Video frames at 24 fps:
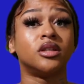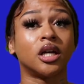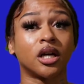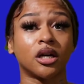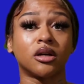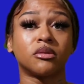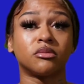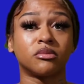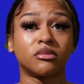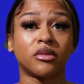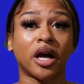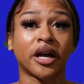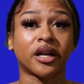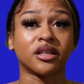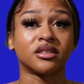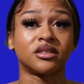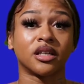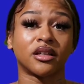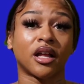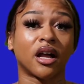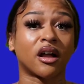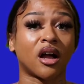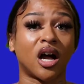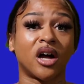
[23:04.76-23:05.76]
Yep, I can
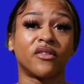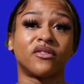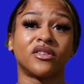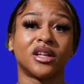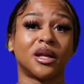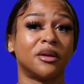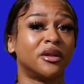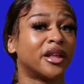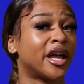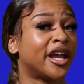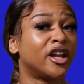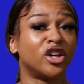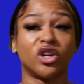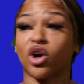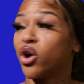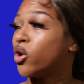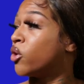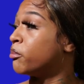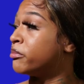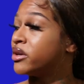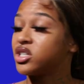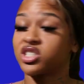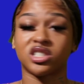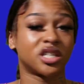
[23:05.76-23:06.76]
say that confidently. Ain't
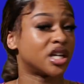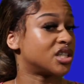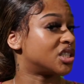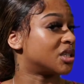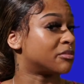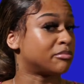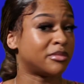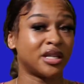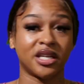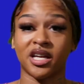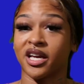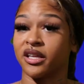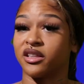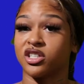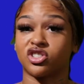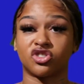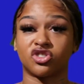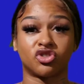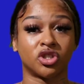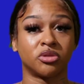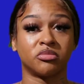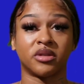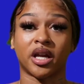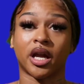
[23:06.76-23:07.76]
no bitch touching me in the
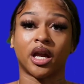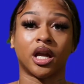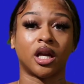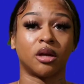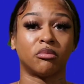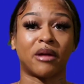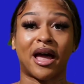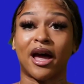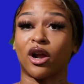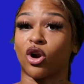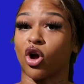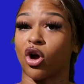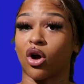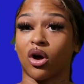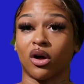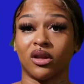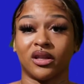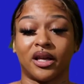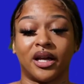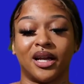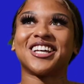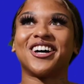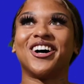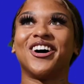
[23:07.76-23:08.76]
strip game at all.
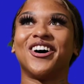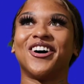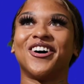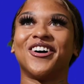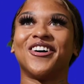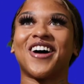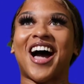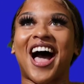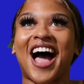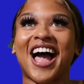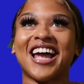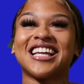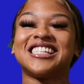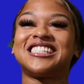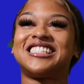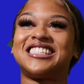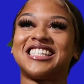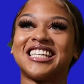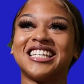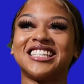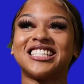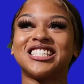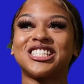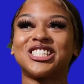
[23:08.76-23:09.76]
Like, so I
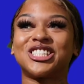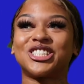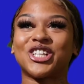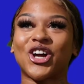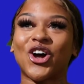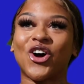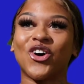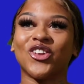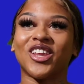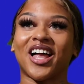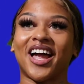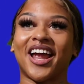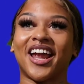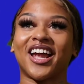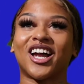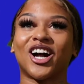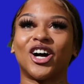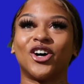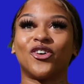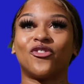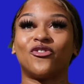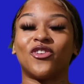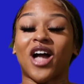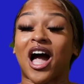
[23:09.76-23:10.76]
seen this show, like,
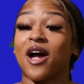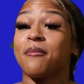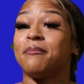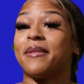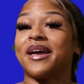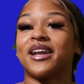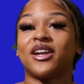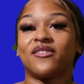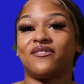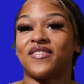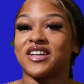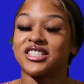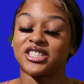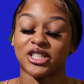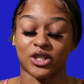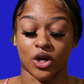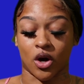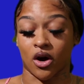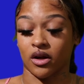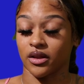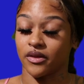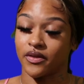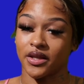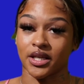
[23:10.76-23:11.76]
I manifested
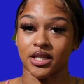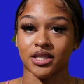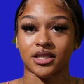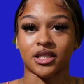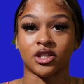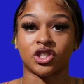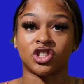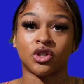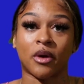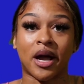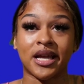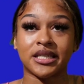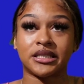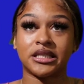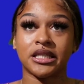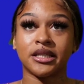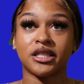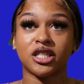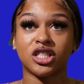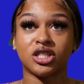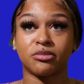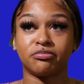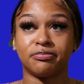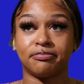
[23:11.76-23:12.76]
all of this. So I seen
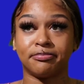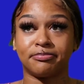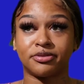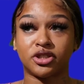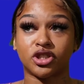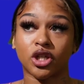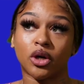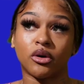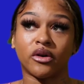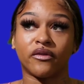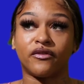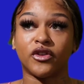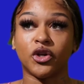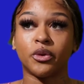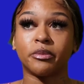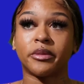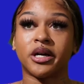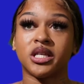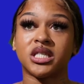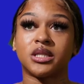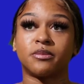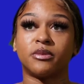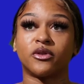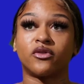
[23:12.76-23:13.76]
this show a few
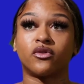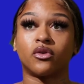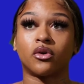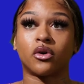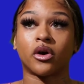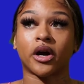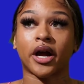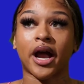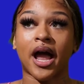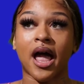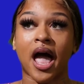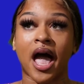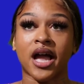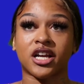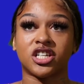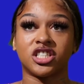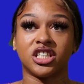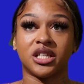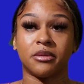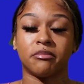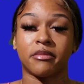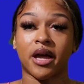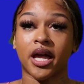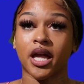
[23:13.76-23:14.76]
months before I
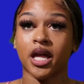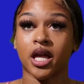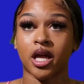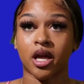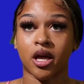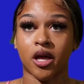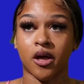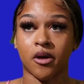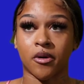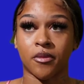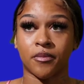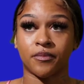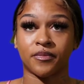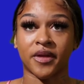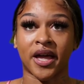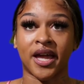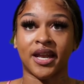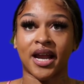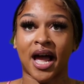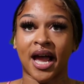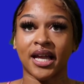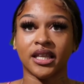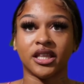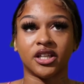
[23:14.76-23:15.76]
actually met him,
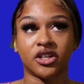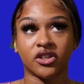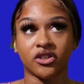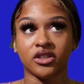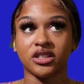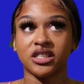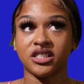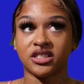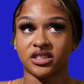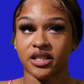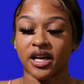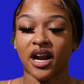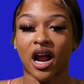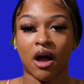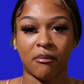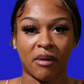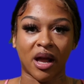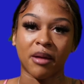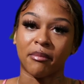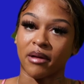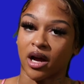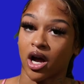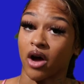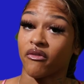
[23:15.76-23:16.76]
and I literally said out
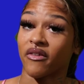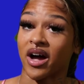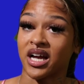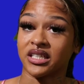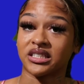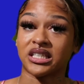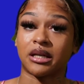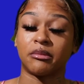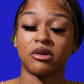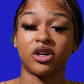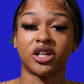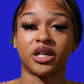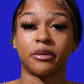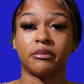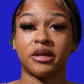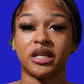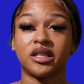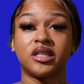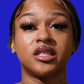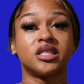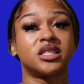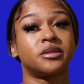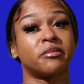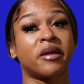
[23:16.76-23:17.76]
my mouth, I said, I'm gonna meet
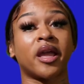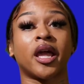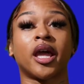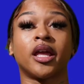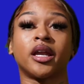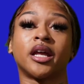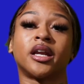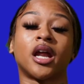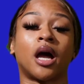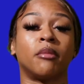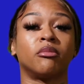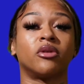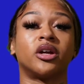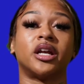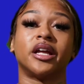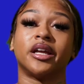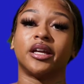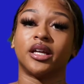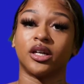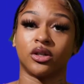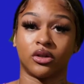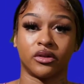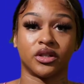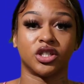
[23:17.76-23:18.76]
this man and I'm gonna
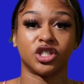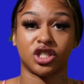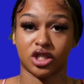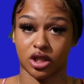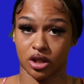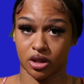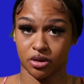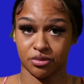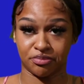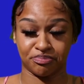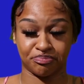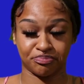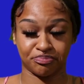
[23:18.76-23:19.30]
get on this show.